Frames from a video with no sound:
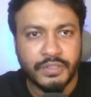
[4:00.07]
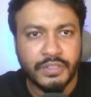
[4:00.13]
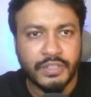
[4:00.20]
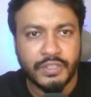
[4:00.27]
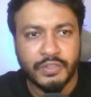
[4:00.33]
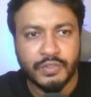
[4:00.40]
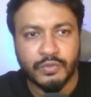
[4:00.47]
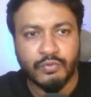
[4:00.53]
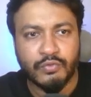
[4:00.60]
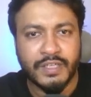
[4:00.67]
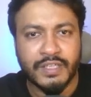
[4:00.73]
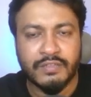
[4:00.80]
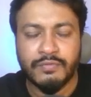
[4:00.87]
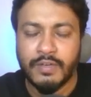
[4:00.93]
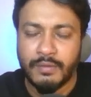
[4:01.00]
to create
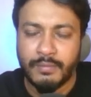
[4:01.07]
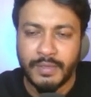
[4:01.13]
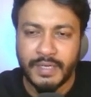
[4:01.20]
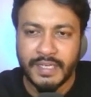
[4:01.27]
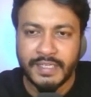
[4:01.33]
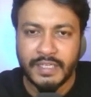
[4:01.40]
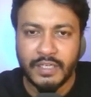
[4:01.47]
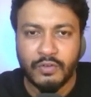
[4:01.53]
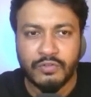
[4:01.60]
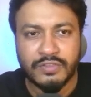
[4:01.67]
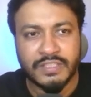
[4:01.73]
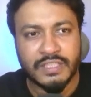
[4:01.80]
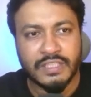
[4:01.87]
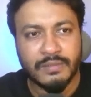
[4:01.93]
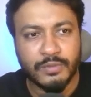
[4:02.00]
Fiverr account,
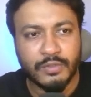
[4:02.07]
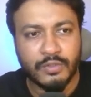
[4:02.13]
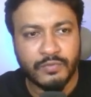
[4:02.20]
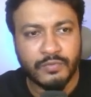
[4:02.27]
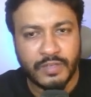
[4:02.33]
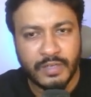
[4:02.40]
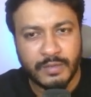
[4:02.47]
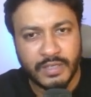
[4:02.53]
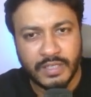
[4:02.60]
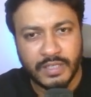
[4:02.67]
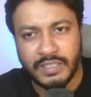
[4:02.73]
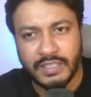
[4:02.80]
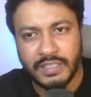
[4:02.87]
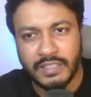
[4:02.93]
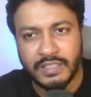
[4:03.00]
set up your Fiverr
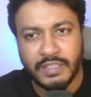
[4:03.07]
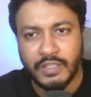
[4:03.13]
gig,